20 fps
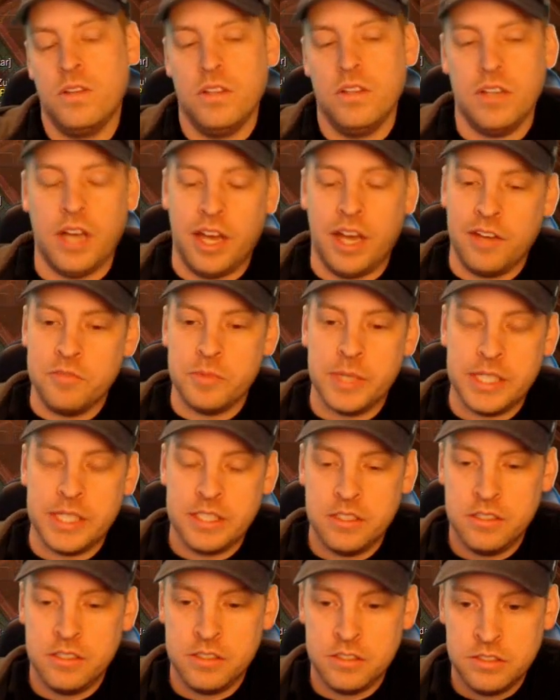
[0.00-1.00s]
Hive
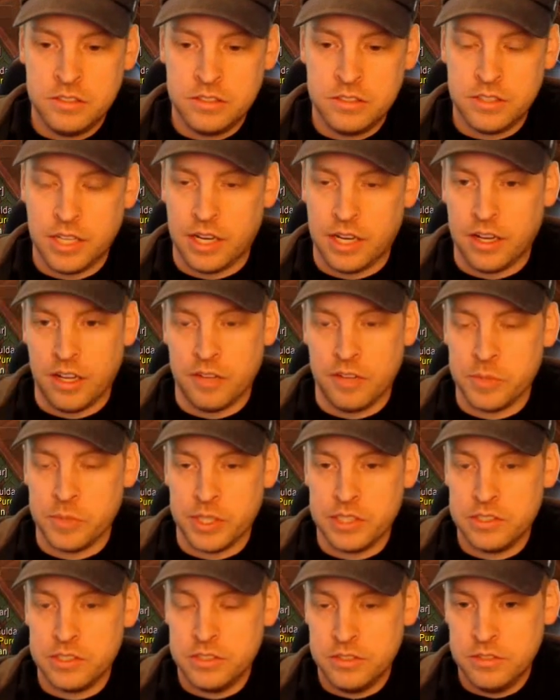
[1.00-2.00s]
Mind. Not Hive
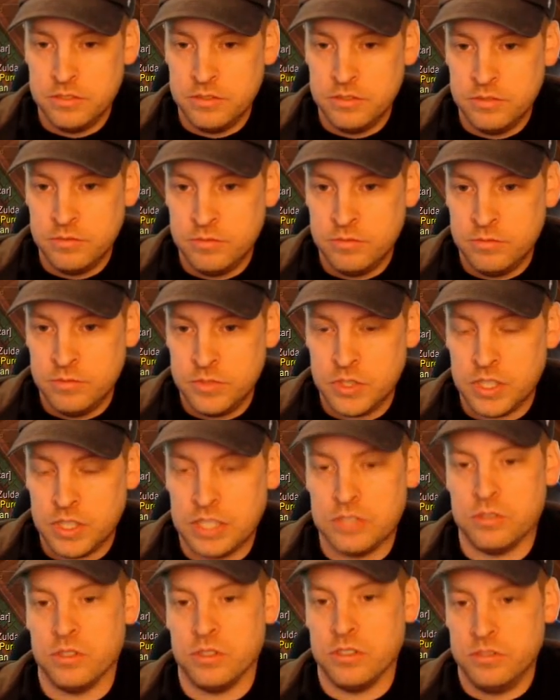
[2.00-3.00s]
Mind.
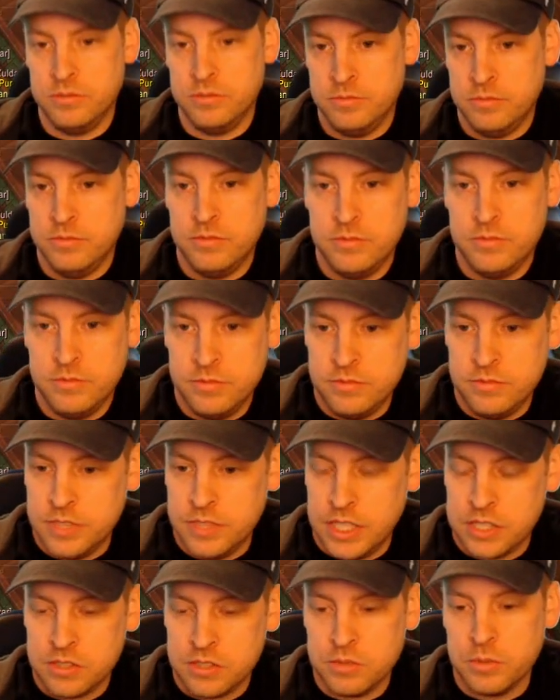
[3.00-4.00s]
Skitra
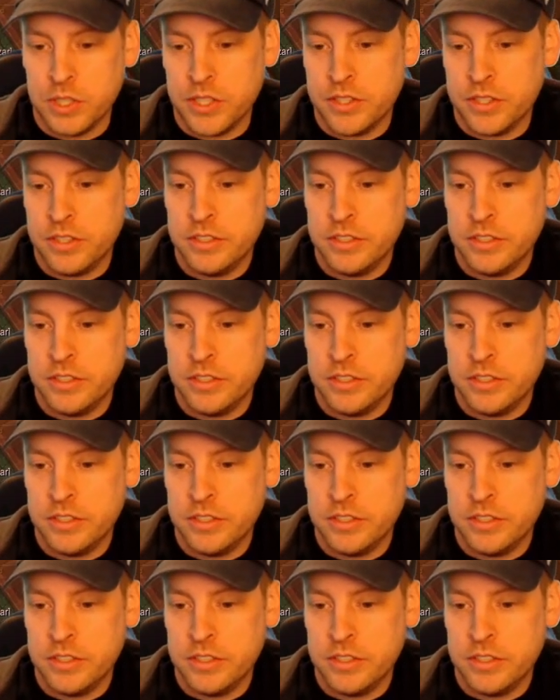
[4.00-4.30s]
last week.